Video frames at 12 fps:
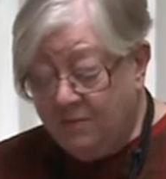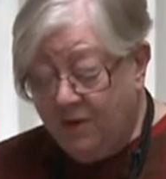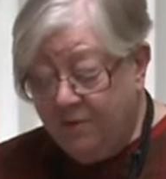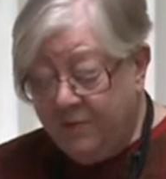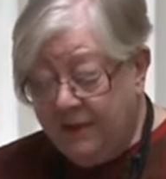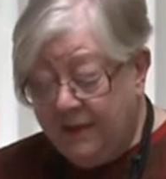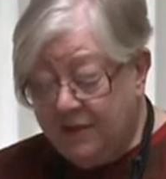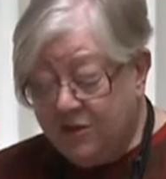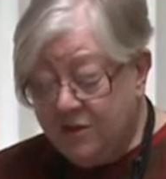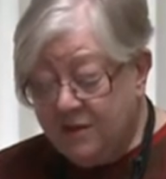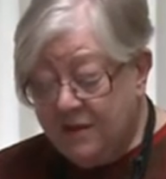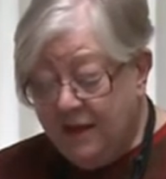
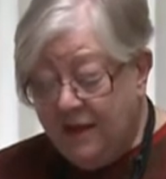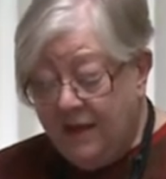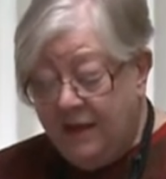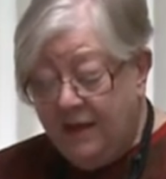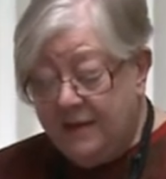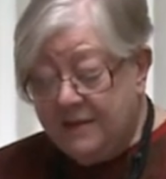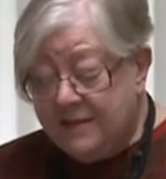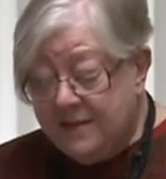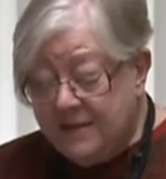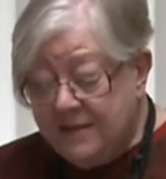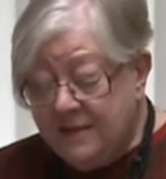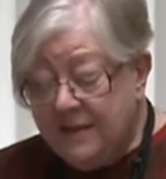population,
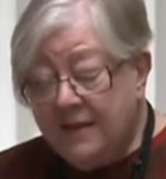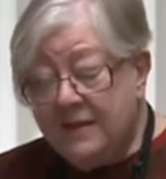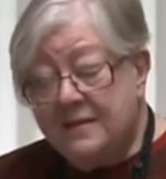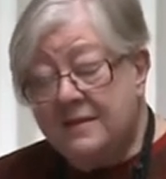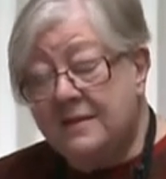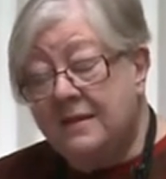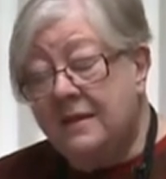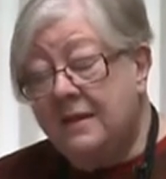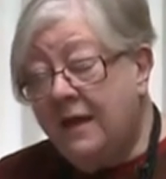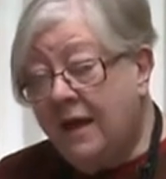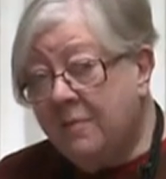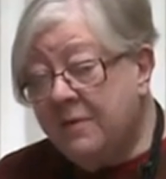assisting its
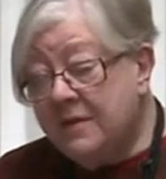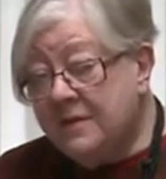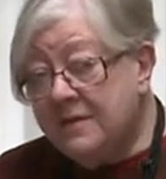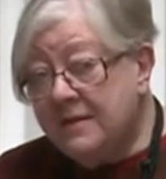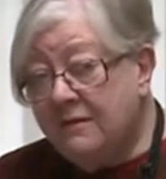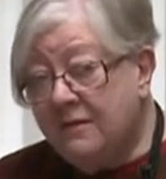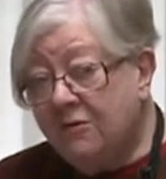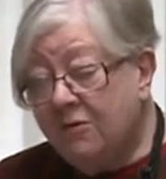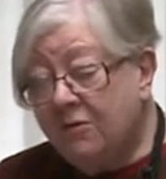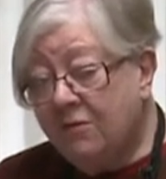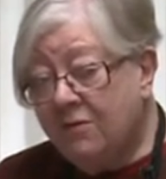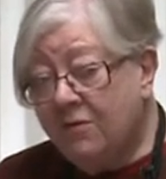inhabitants in
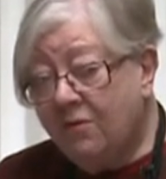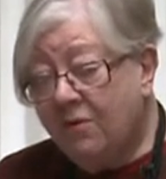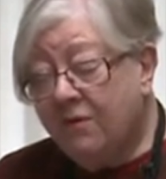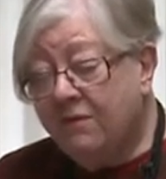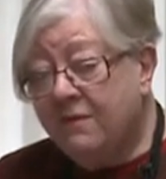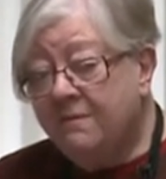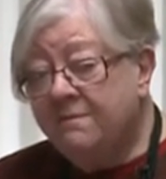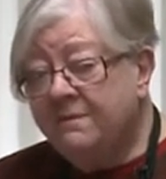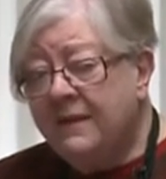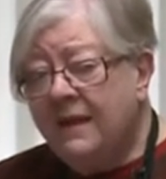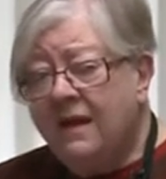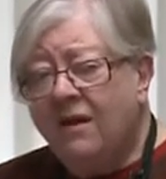the north,
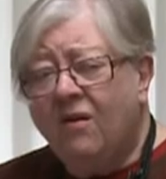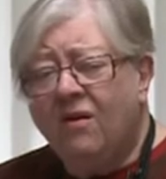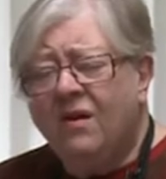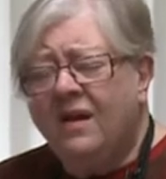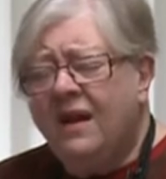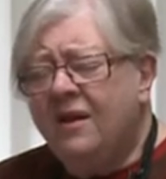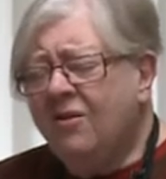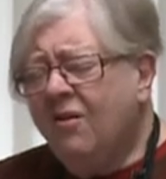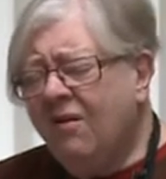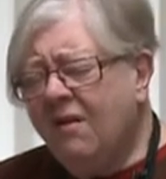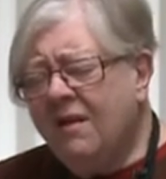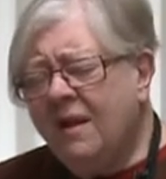and
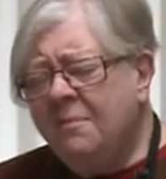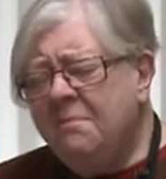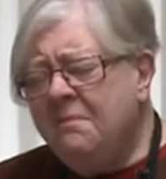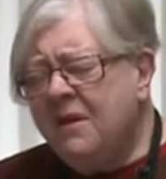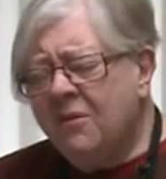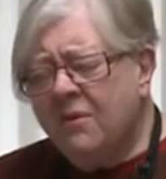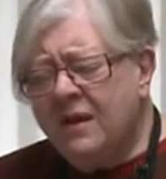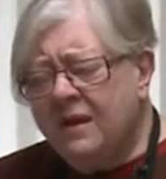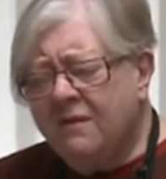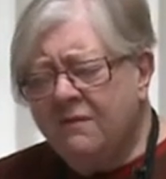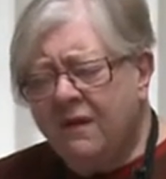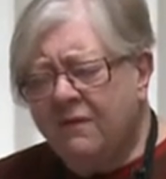a myriad
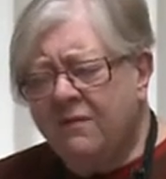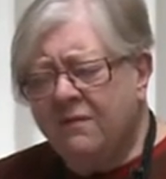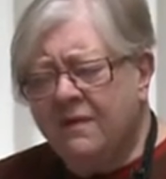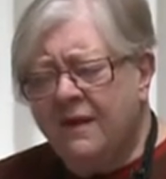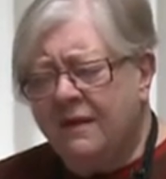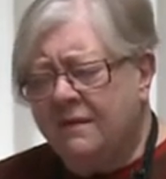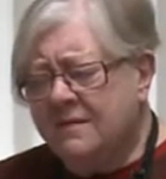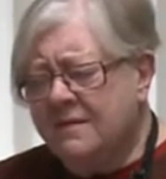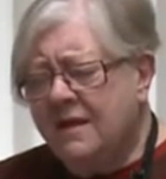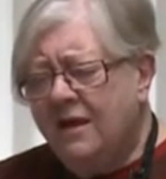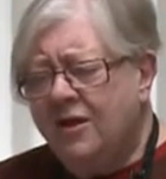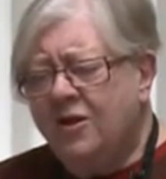of other things,
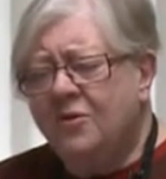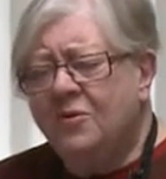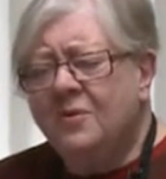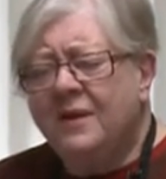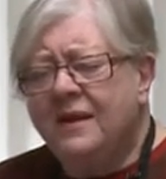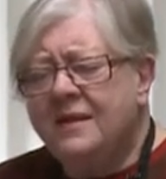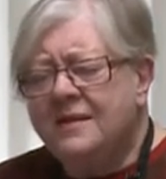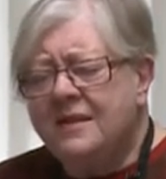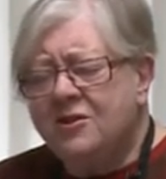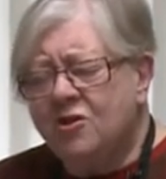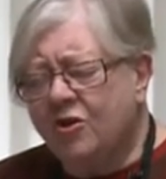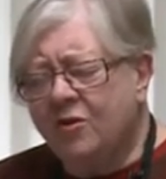like
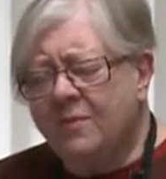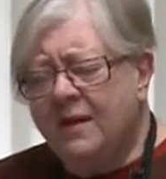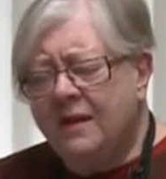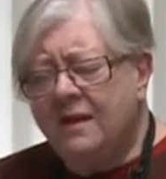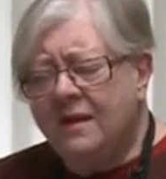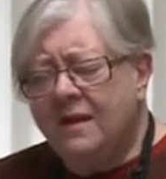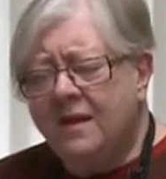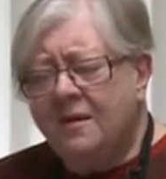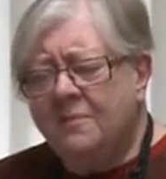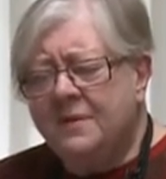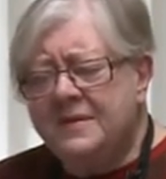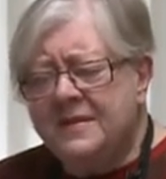determining
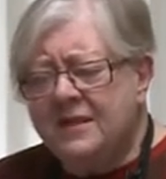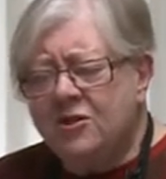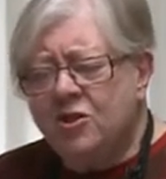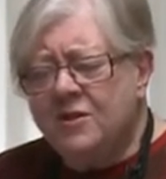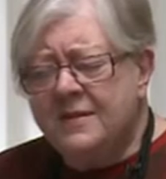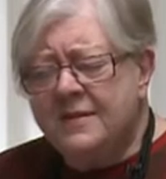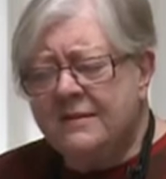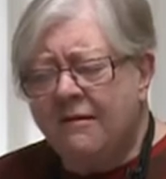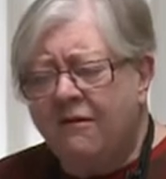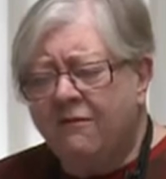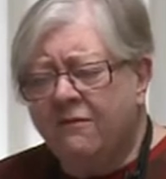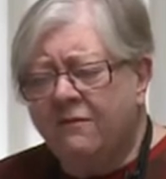positions
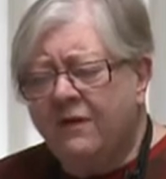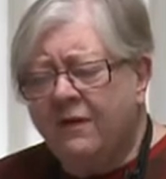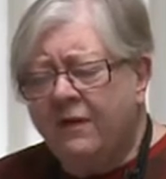of